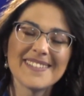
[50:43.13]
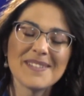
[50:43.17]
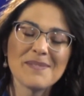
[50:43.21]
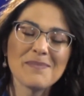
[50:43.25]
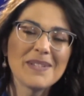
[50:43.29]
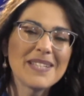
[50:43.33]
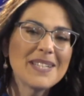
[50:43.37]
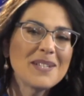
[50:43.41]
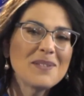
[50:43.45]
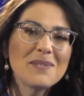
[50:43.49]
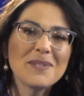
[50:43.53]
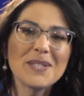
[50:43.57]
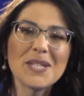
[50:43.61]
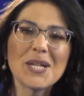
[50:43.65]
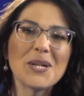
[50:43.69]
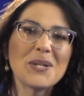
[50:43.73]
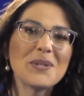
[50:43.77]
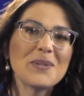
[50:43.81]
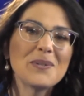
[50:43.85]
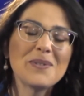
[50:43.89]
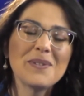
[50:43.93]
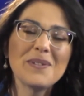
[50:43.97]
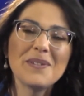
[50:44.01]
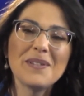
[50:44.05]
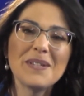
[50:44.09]
We don't
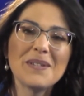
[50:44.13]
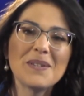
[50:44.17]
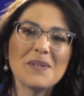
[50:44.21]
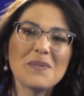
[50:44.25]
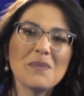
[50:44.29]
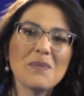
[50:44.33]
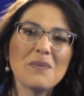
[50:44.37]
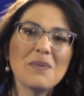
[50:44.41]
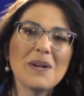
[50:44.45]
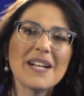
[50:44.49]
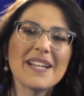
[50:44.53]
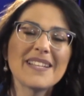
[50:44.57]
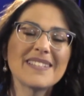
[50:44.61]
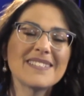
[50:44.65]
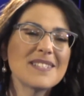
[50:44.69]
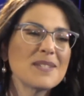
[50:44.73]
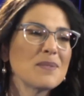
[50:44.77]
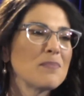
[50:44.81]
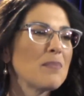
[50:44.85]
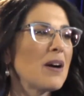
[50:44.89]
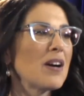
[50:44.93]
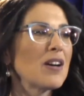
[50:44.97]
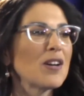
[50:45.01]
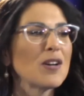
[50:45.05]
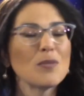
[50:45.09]
know what
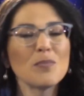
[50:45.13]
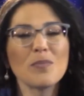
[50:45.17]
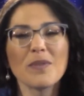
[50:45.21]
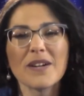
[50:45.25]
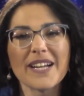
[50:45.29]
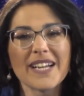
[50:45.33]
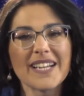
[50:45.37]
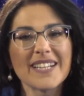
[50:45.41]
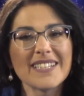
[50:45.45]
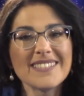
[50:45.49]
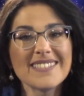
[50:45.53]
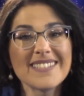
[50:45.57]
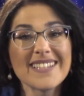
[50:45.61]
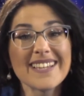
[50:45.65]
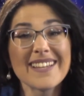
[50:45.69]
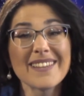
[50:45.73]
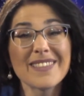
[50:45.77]
tomorrow brings.